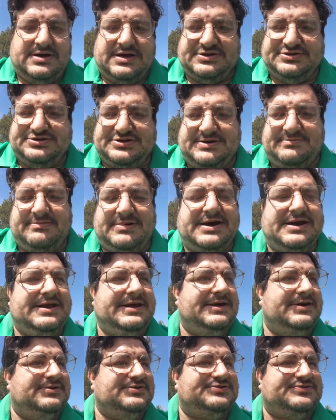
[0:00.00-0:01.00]
and
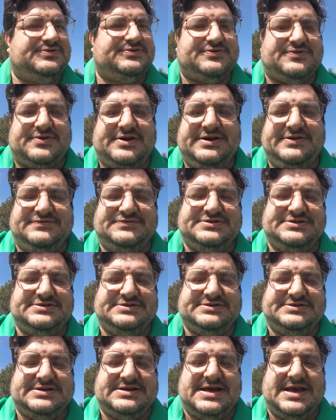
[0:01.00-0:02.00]
somebody else retrieves it
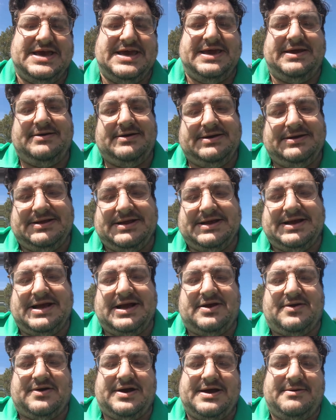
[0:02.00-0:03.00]
and says, hey, well, I
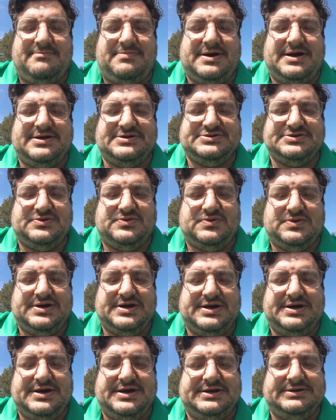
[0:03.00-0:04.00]
got Grandpa's old
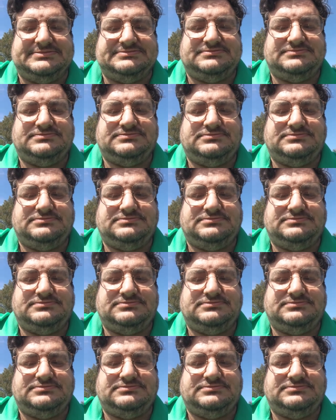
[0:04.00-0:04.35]
gun.